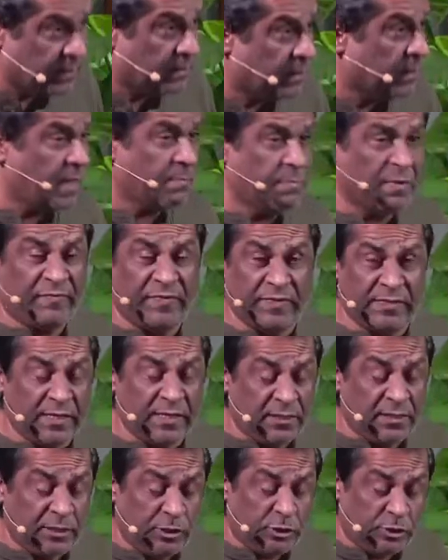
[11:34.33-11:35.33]
can be
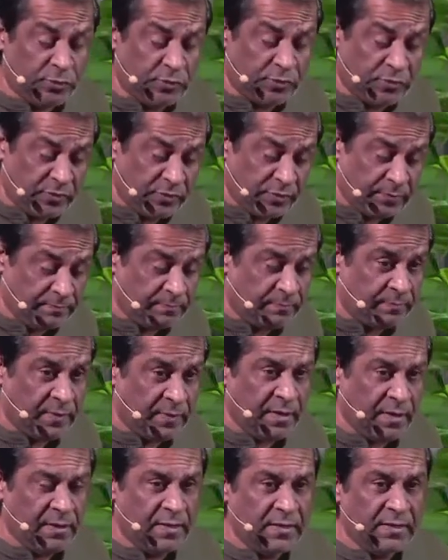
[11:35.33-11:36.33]
physical issues.
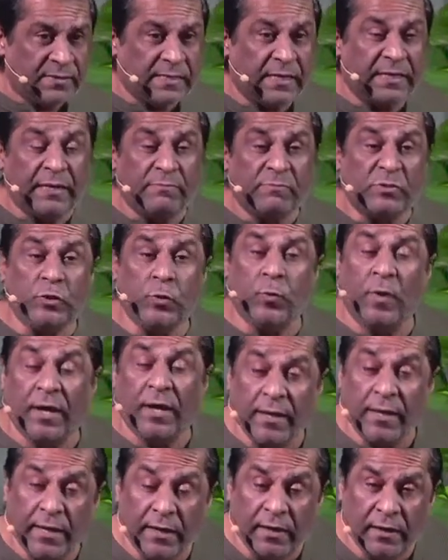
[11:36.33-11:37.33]
Sometimes you are
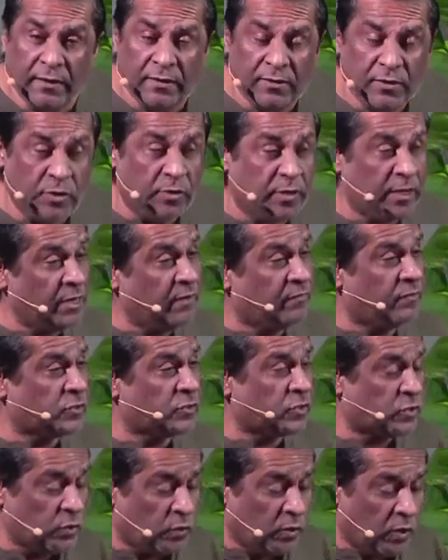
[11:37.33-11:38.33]
ill. You're ill for
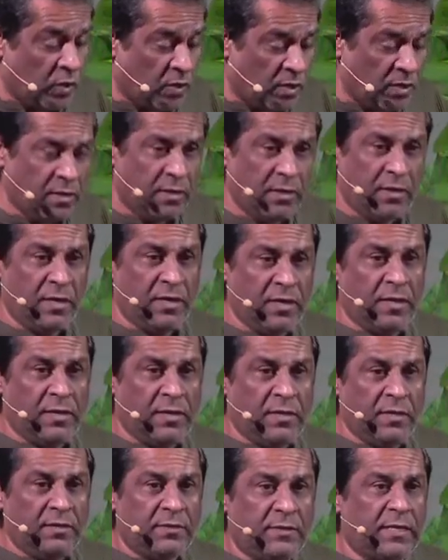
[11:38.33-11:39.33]
so long
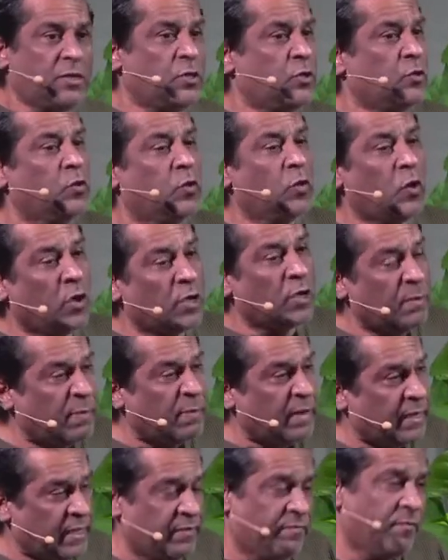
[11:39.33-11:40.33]
that you no longer
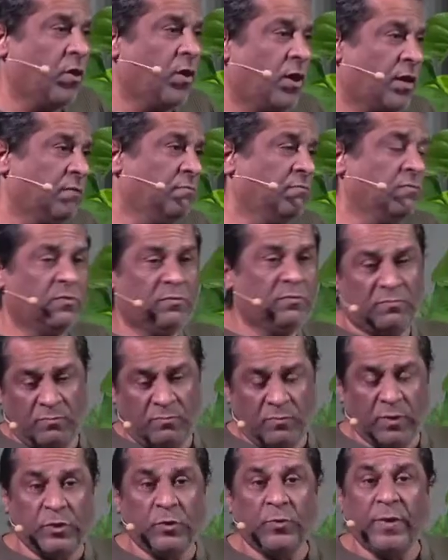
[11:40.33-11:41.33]
believe God
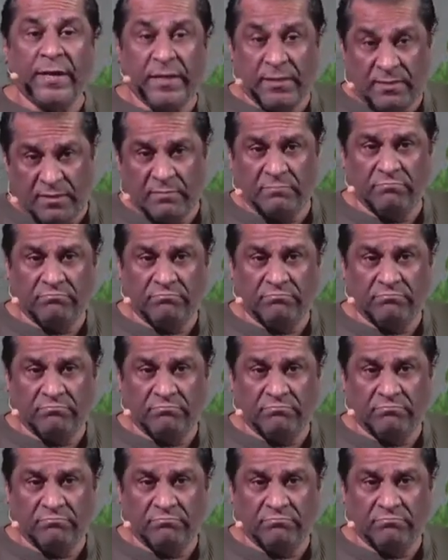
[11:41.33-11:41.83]
will do anything.